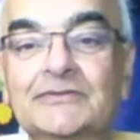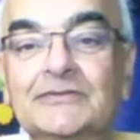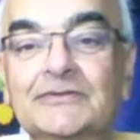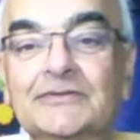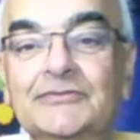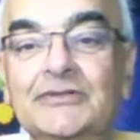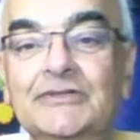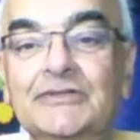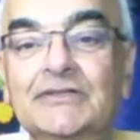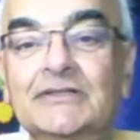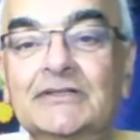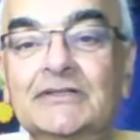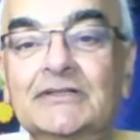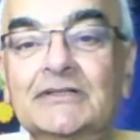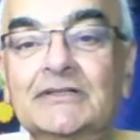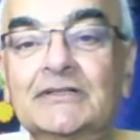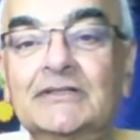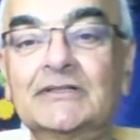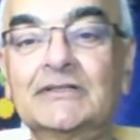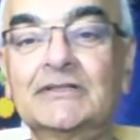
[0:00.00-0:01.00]
Within
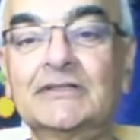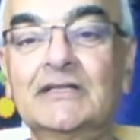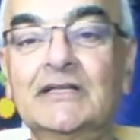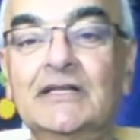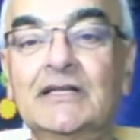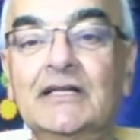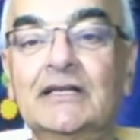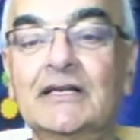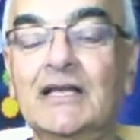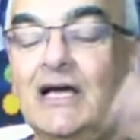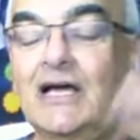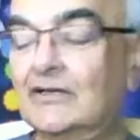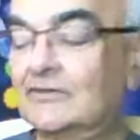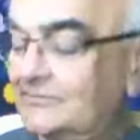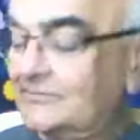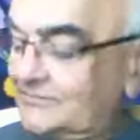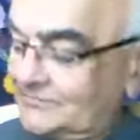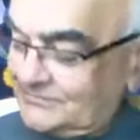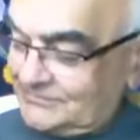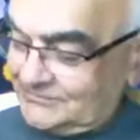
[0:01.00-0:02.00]
the
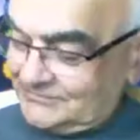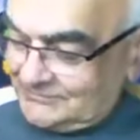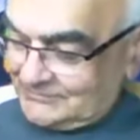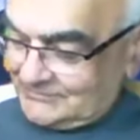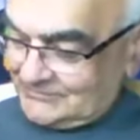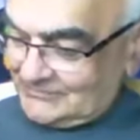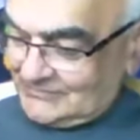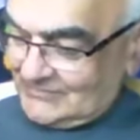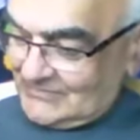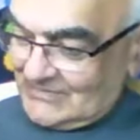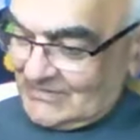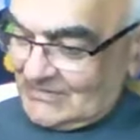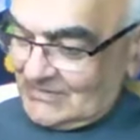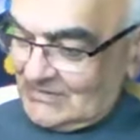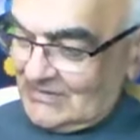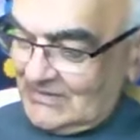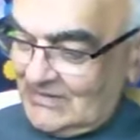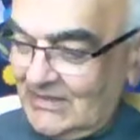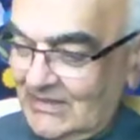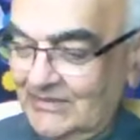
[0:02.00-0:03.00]
now
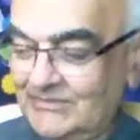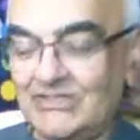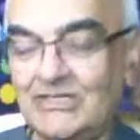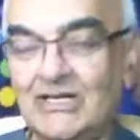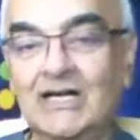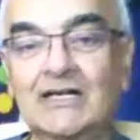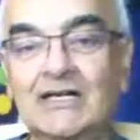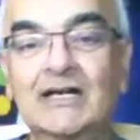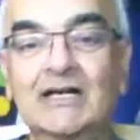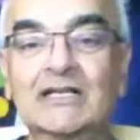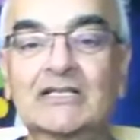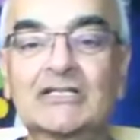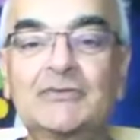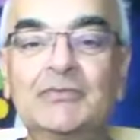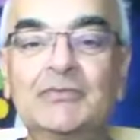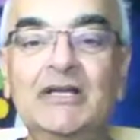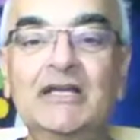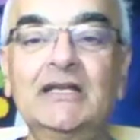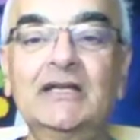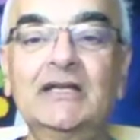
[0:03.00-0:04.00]
they started
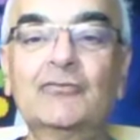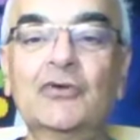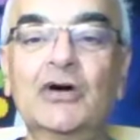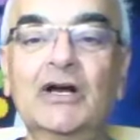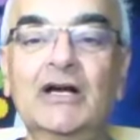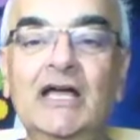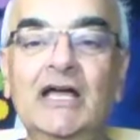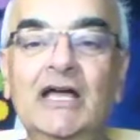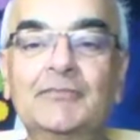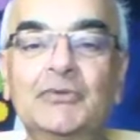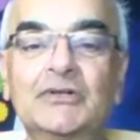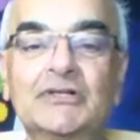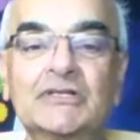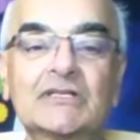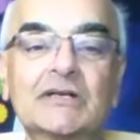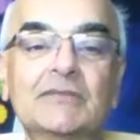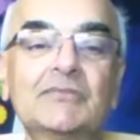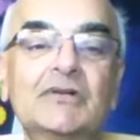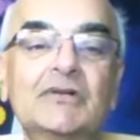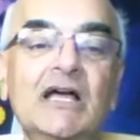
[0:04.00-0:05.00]
explaining why it happens.
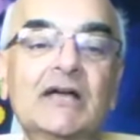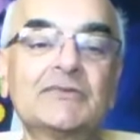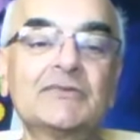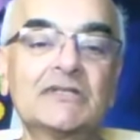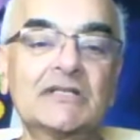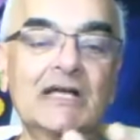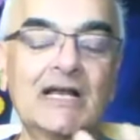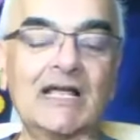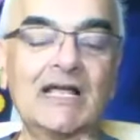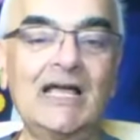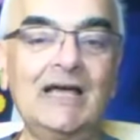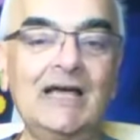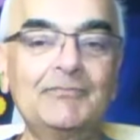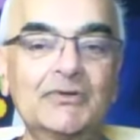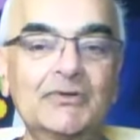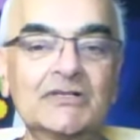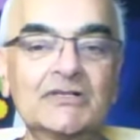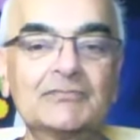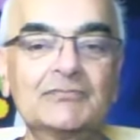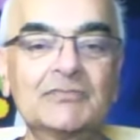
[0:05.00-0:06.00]
Sometimes that
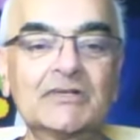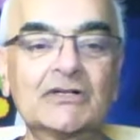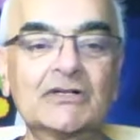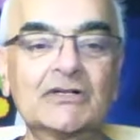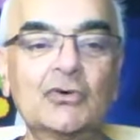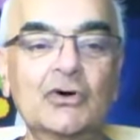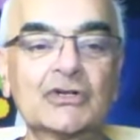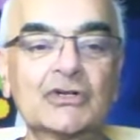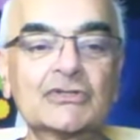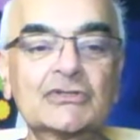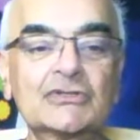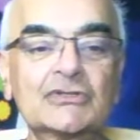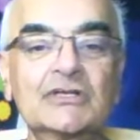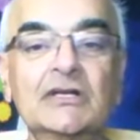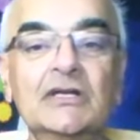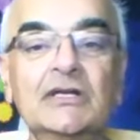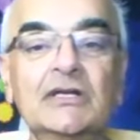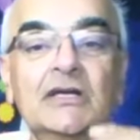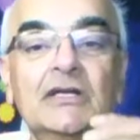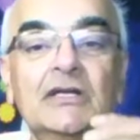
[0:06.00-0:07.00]
happens because,
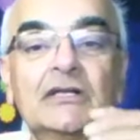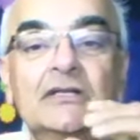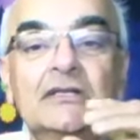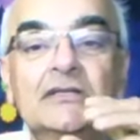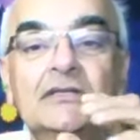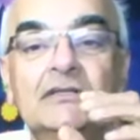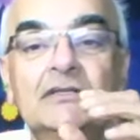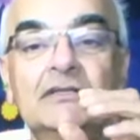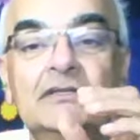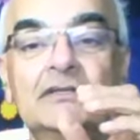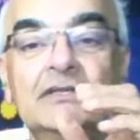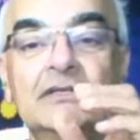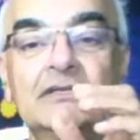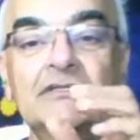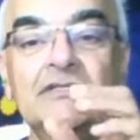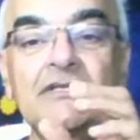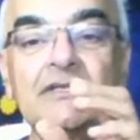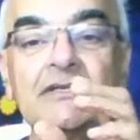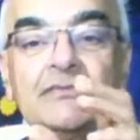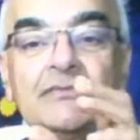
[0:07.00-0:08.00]

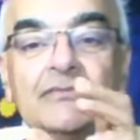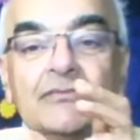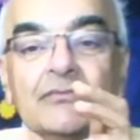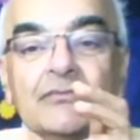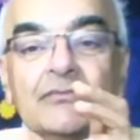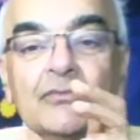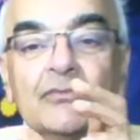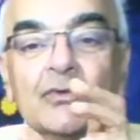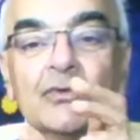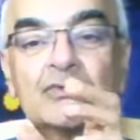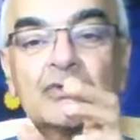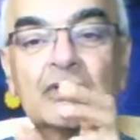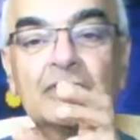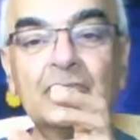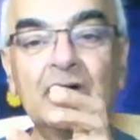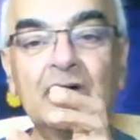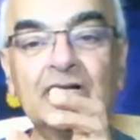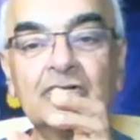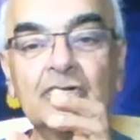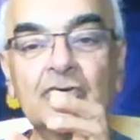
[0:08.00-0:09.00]
see, most of
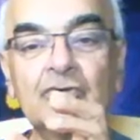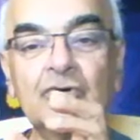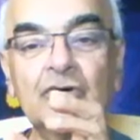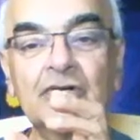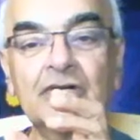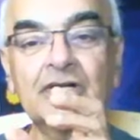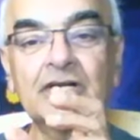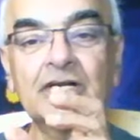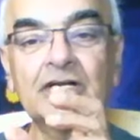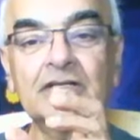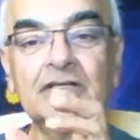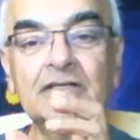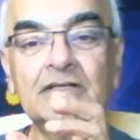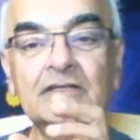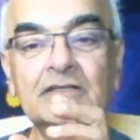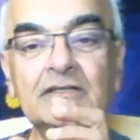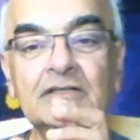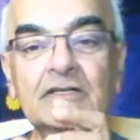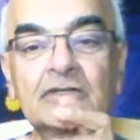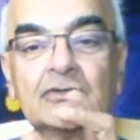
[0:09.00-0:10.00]
the mitochondria,
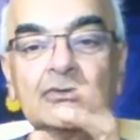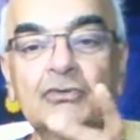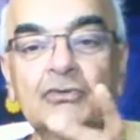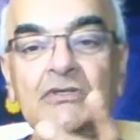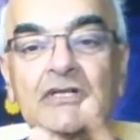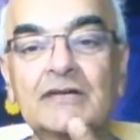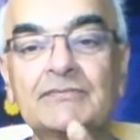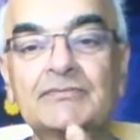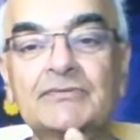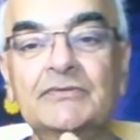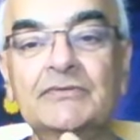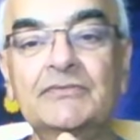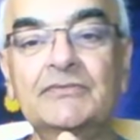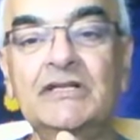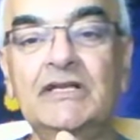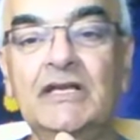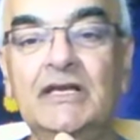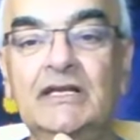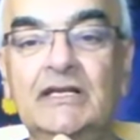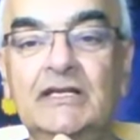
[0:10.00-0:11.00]
there are two types of
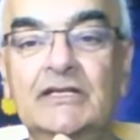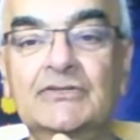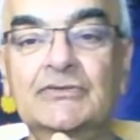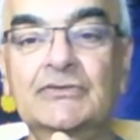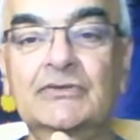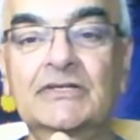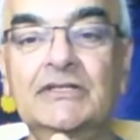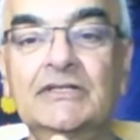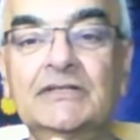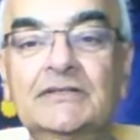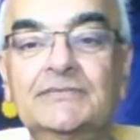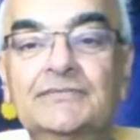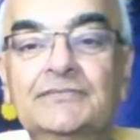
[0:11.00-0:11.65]
DNAs, okay?